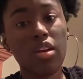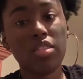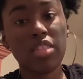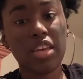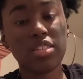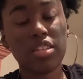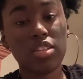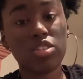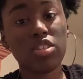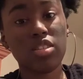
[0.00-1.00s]
they send
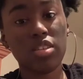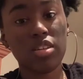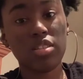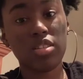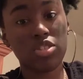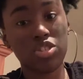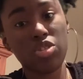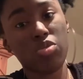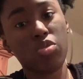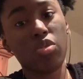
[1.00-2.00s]
it to the
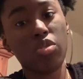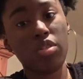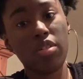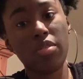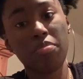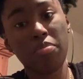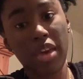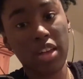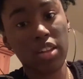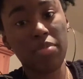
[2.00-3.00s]
general
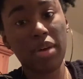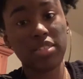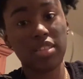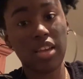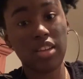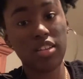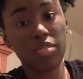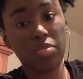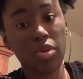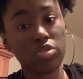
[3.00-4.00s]
mail in my state
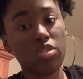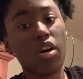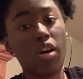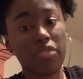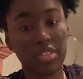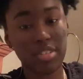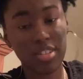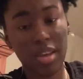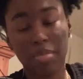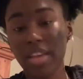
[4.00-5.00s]
post office.
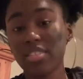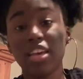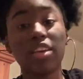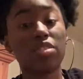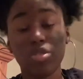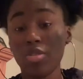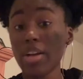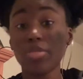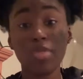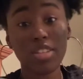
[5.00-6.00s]
I'm not saying the
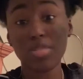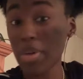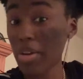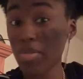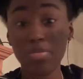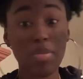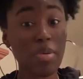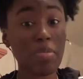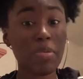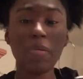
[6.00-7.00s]
correct words, bear with me,
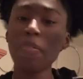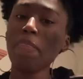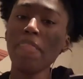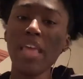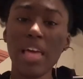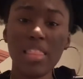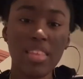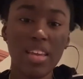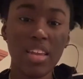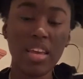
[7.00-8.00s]
people. And
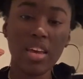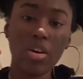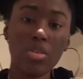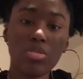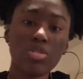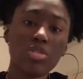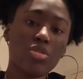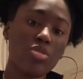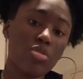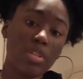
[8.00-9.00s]
then it goes
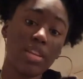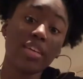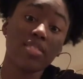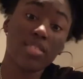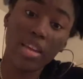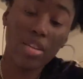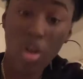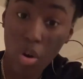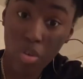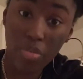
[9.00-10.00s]
to the next state
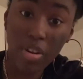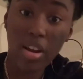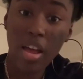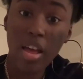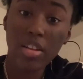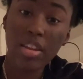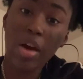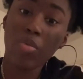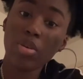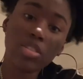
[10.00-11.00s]
over.
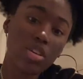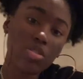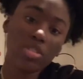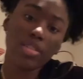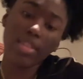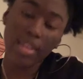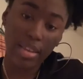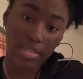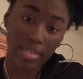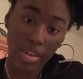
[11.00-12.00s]
Now, once it goes to the
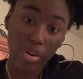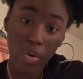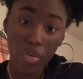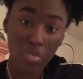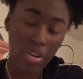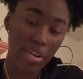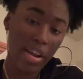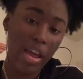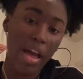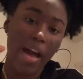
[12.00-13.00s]
next state over,
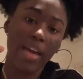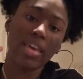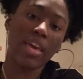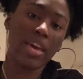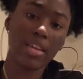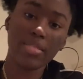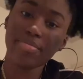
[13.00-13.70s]
I can't